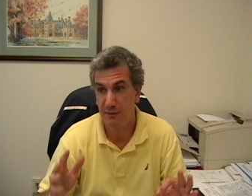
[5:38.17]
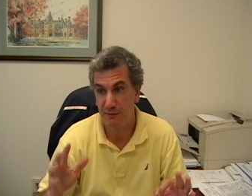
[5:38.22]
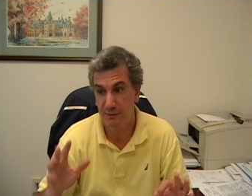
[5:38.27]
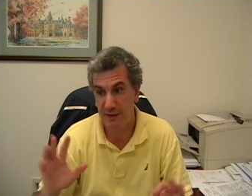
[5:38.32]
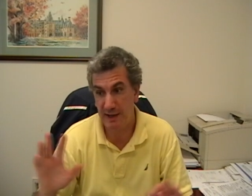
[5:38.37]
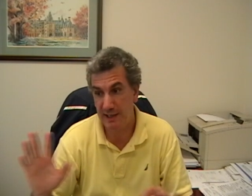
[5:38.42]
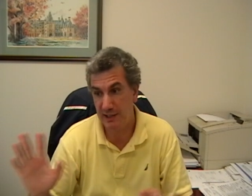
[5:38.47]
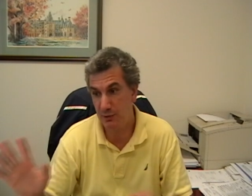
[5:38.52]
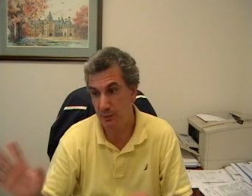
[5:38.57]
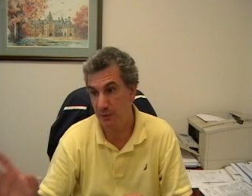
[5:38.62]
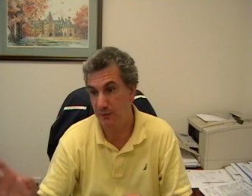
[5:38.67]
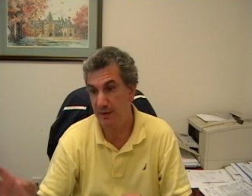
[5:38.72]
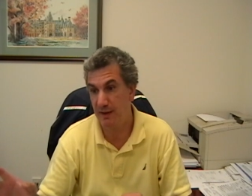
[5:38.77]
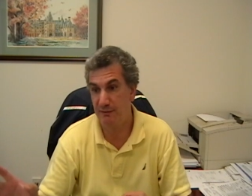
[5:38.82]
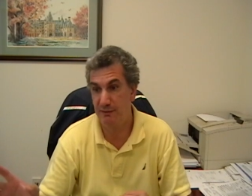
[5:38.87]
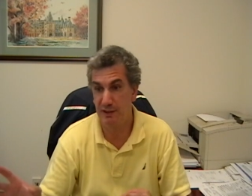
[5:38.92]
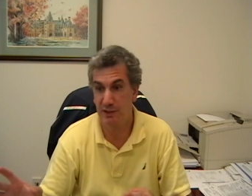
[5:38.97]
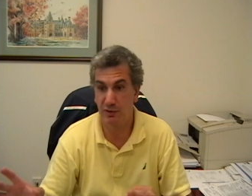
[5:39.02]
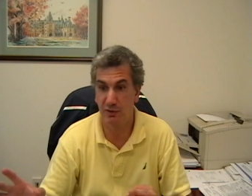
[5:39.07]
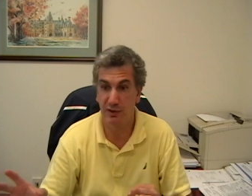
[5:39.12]
value of
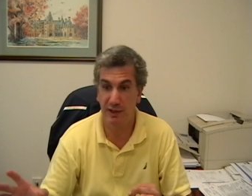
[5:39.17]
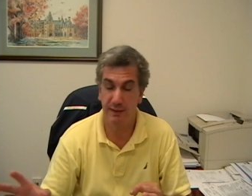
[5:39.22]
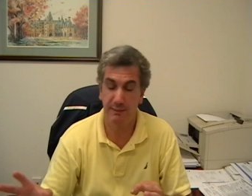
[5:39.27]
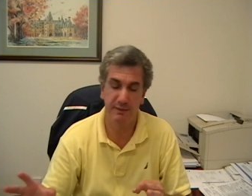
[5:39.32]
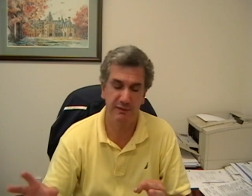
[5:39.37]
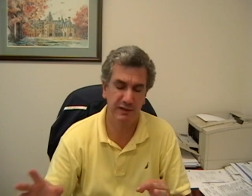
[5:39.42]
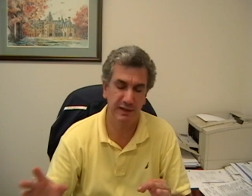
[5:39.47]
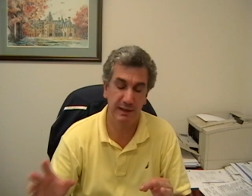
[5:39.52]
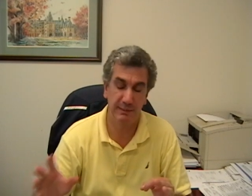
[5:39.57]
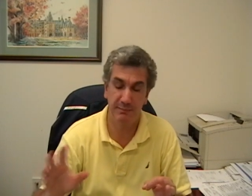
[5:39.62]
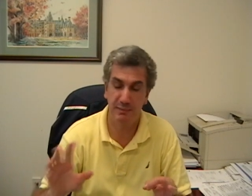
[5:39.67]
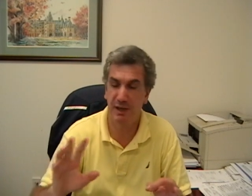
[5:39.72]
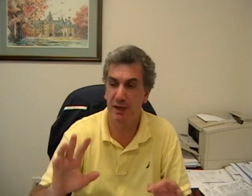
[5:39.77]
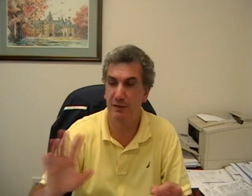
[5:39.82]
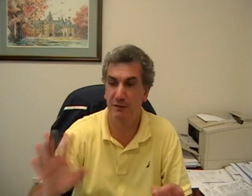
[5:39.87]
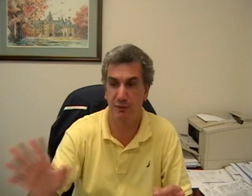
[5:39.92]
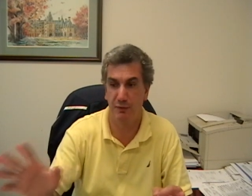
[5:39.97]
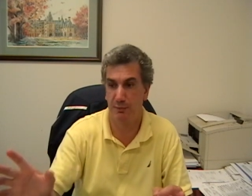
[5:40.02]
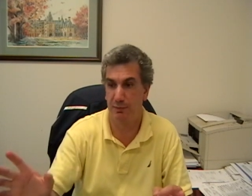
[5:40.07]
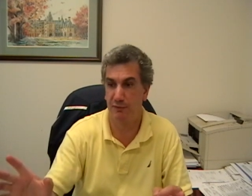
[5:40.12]
having a claim after that
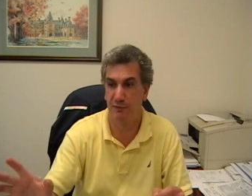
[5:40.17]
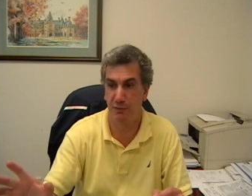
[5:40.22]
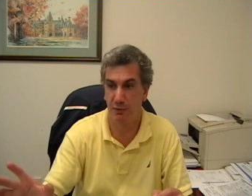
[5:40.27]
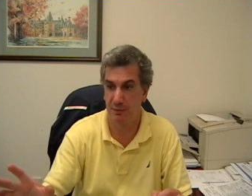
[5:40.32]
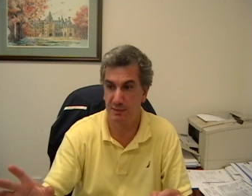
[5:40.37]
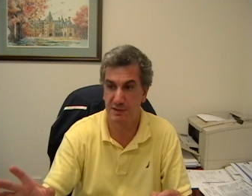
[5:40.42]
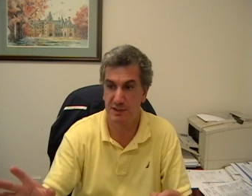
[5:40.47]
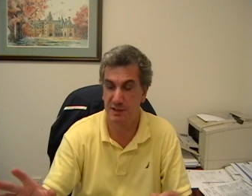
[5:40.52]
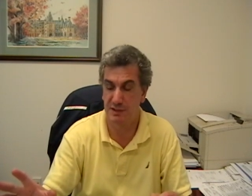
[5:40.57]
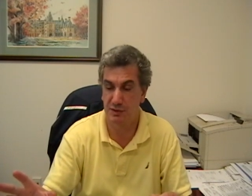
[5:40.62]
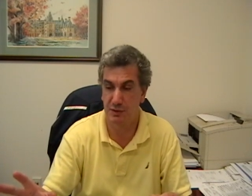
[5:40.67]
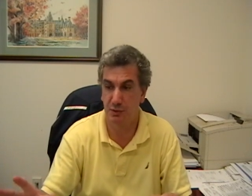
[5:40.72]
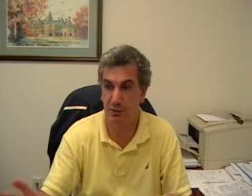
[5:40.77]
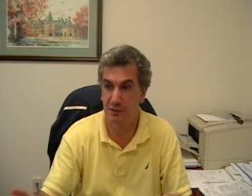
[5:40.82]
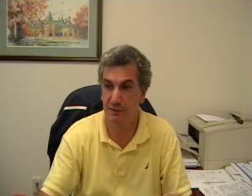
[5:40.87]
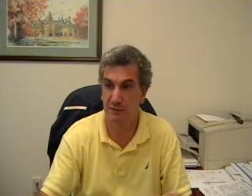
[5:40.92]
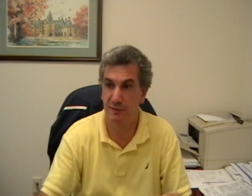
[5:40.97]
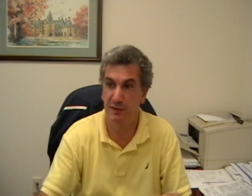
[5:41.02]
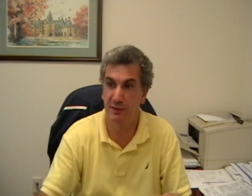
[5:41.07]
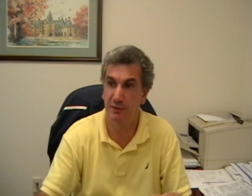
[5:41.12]
pitiful performance against
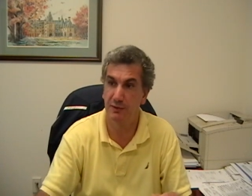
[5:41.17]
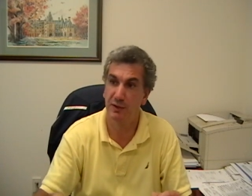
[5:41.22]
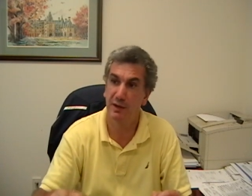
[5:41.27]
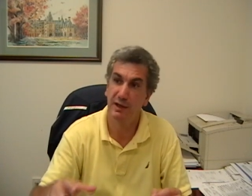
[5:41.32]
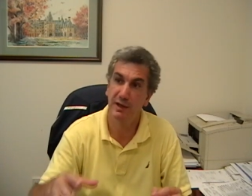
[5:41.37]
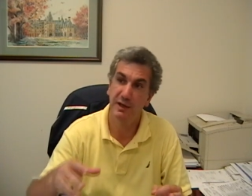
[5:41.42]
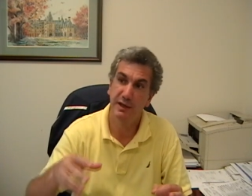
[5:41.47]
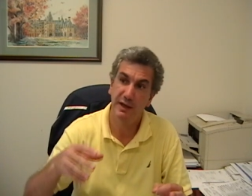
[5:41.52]
Holyfield